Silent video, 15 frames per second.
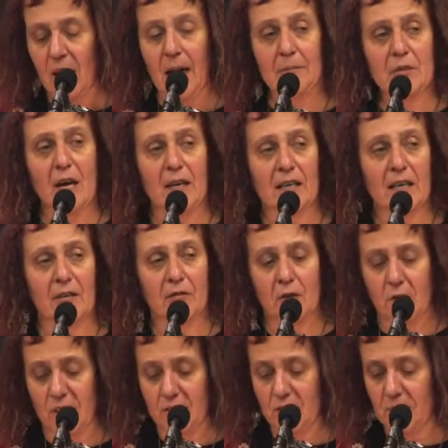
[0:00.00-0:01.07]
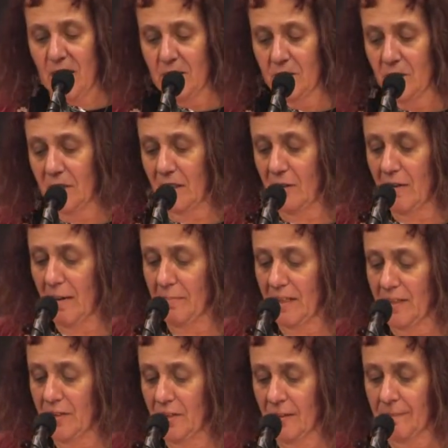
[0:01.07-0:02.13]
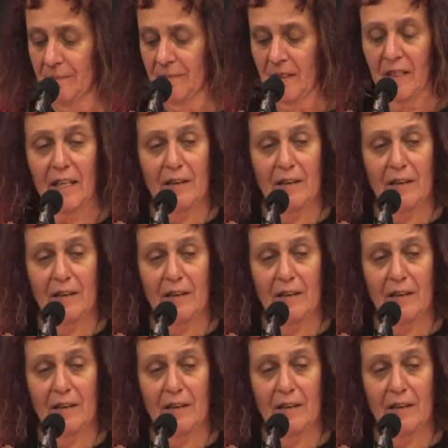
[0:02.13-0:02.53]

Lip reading: I'm talking, of course, about nuclear weapons.